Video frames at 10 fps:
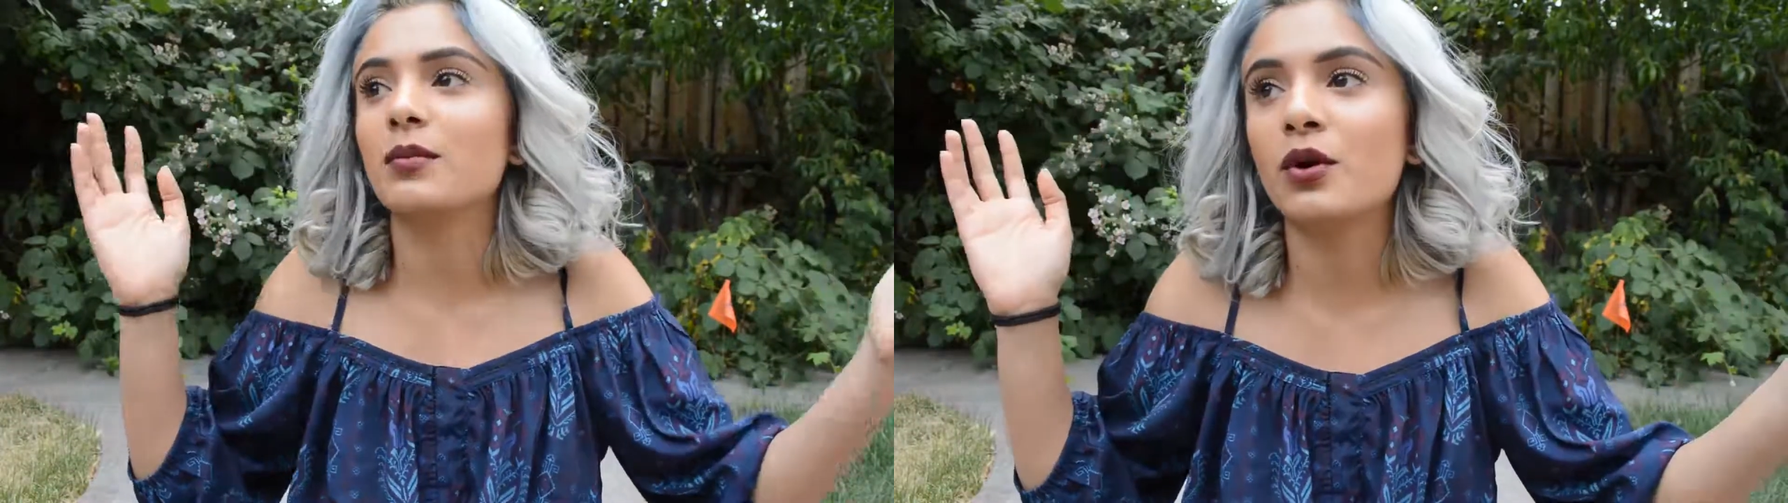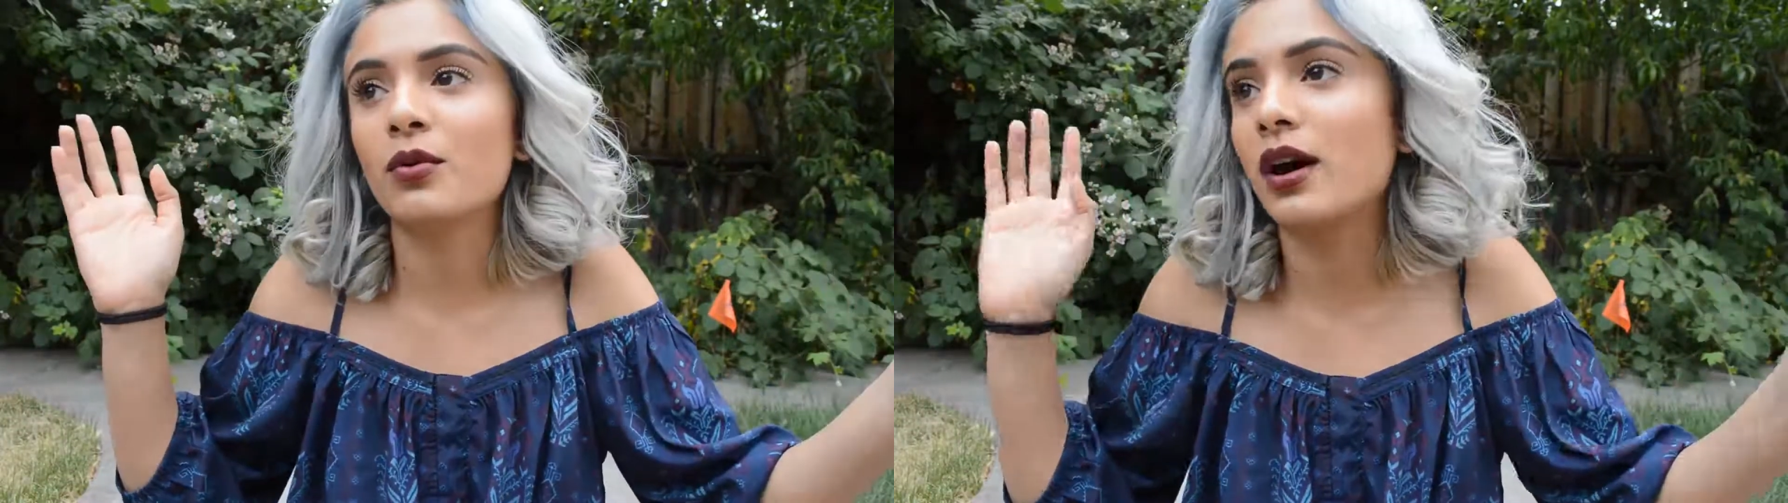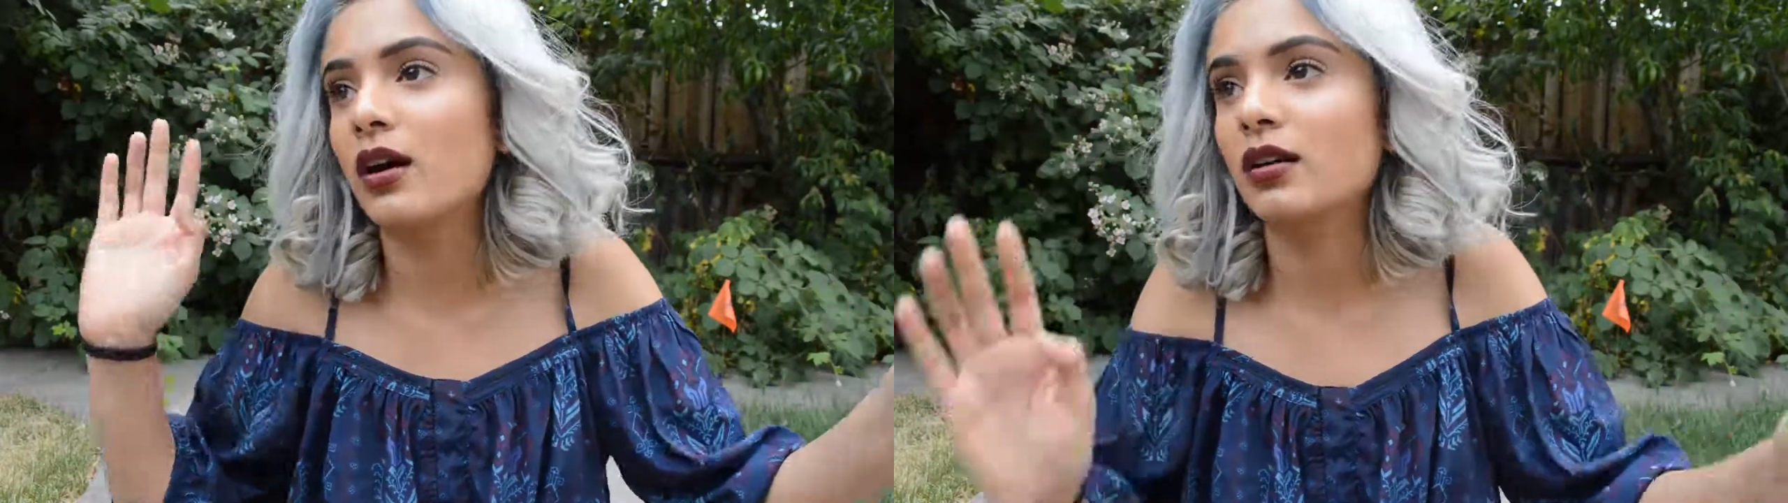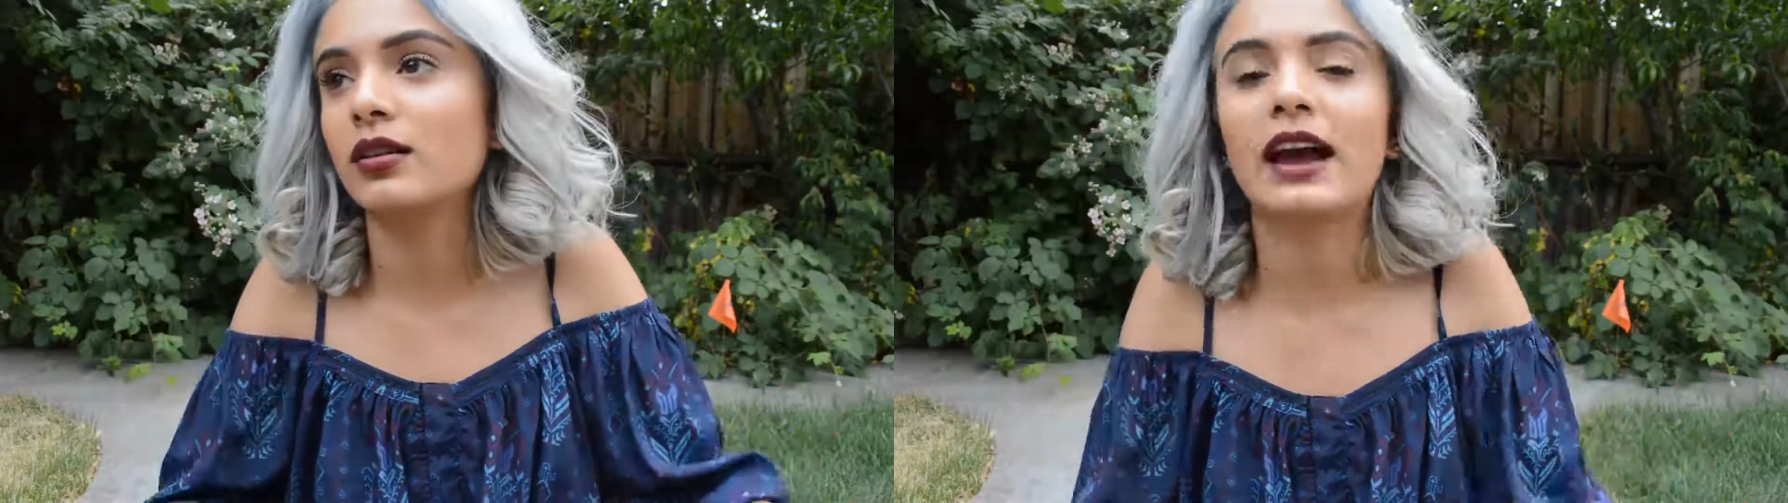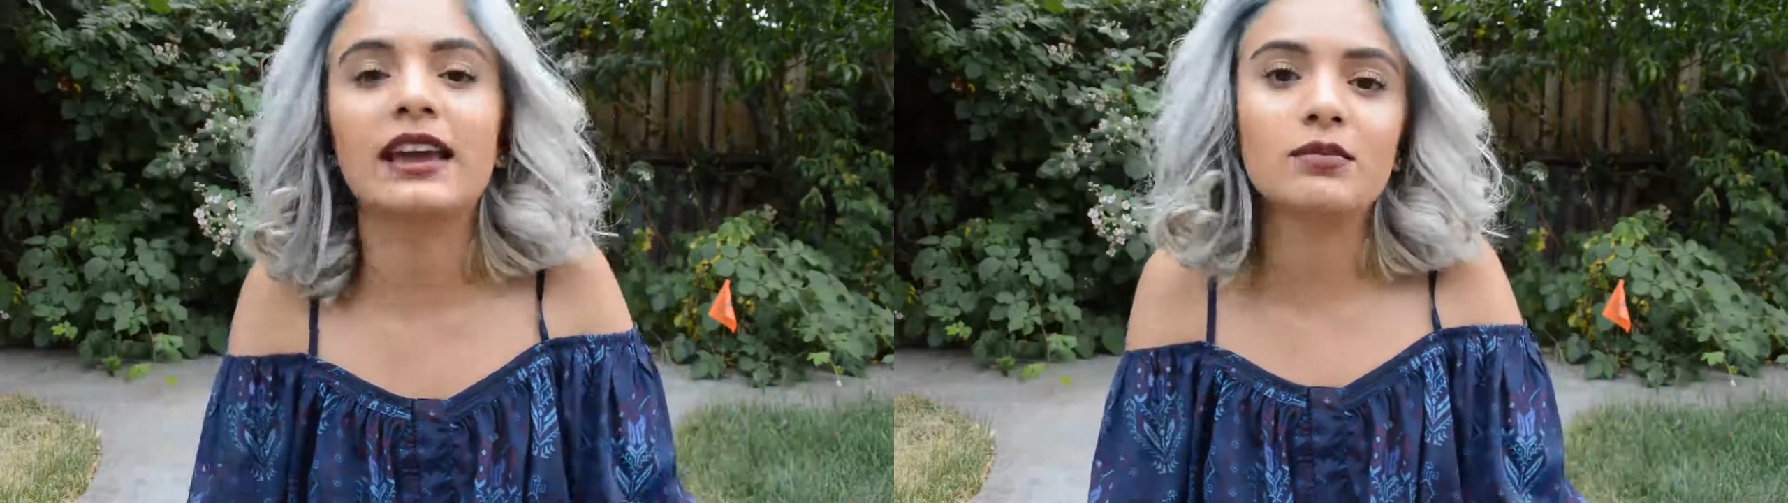Oh well,
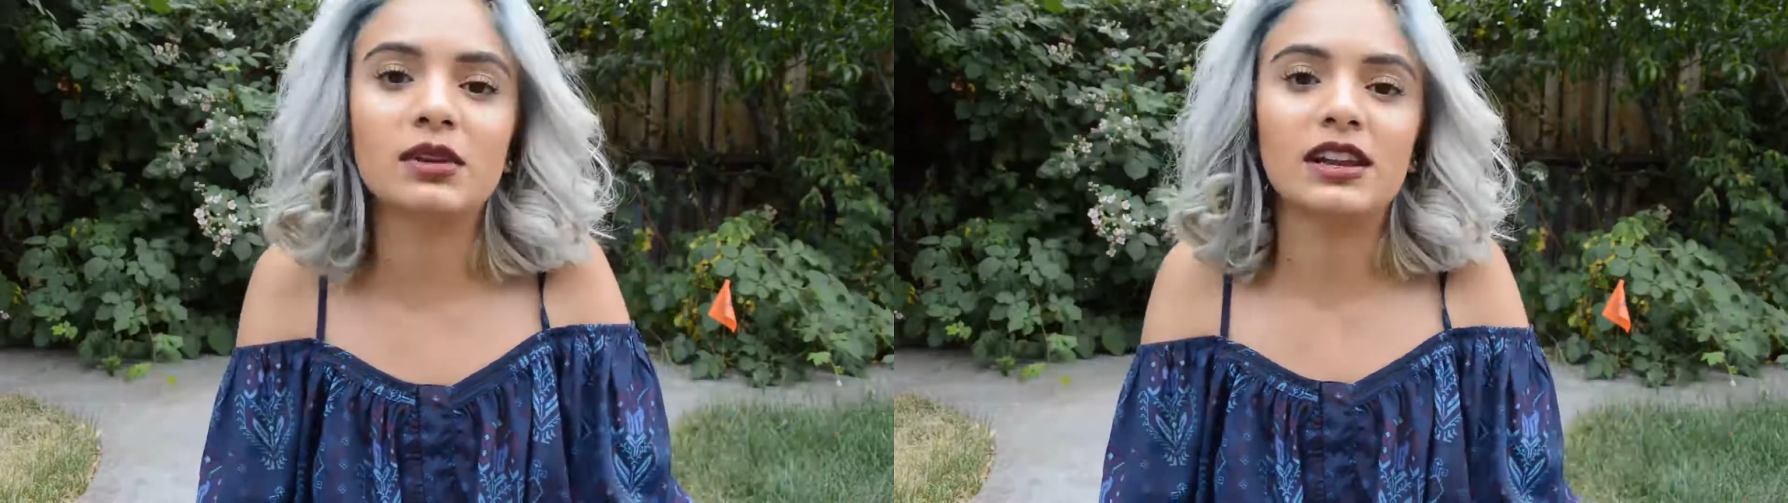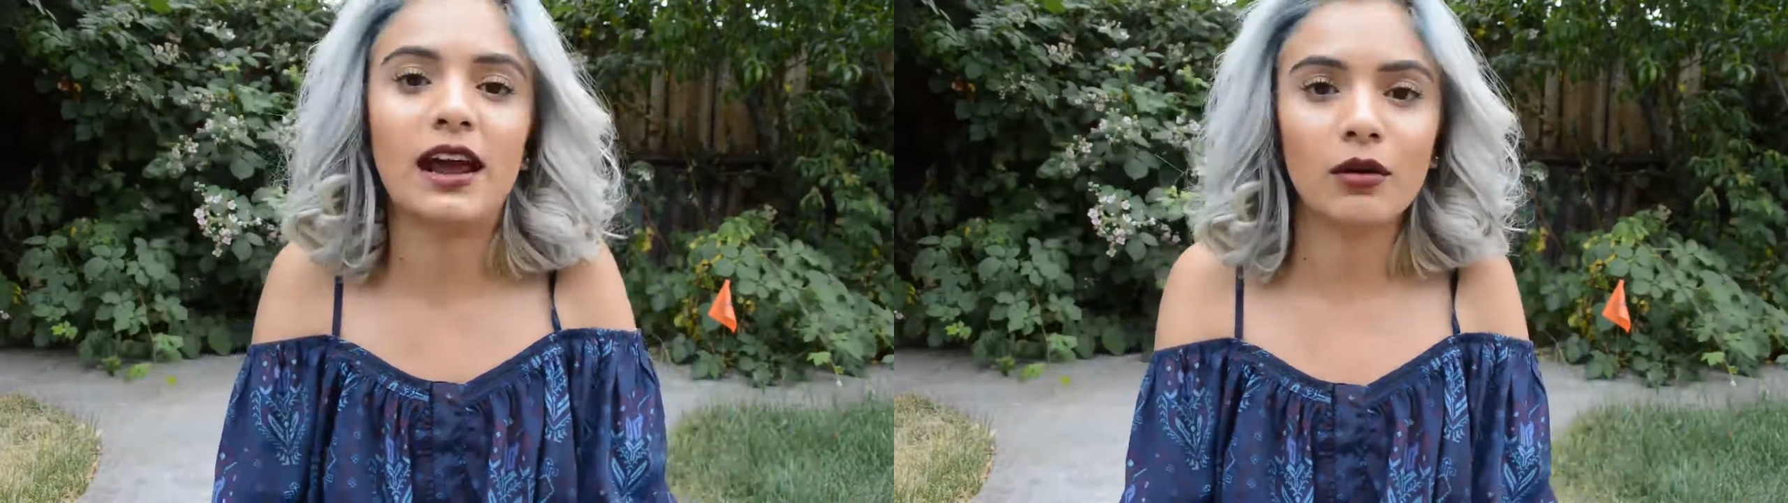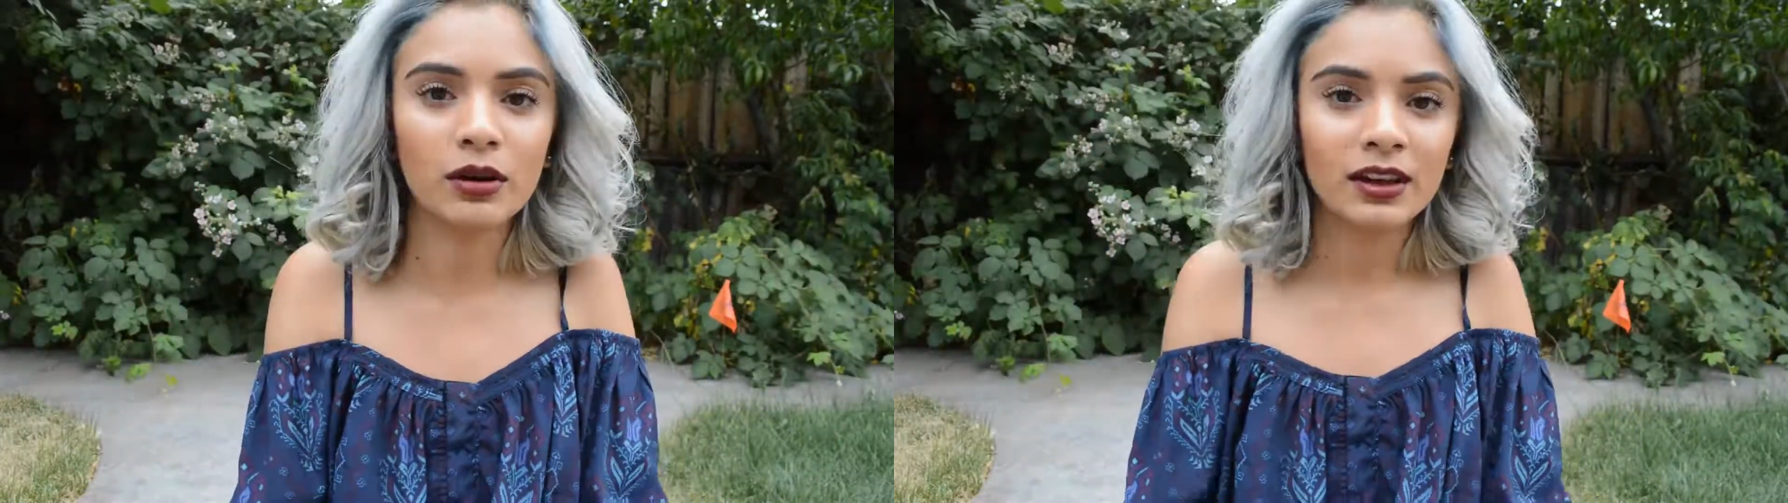I eat meat now.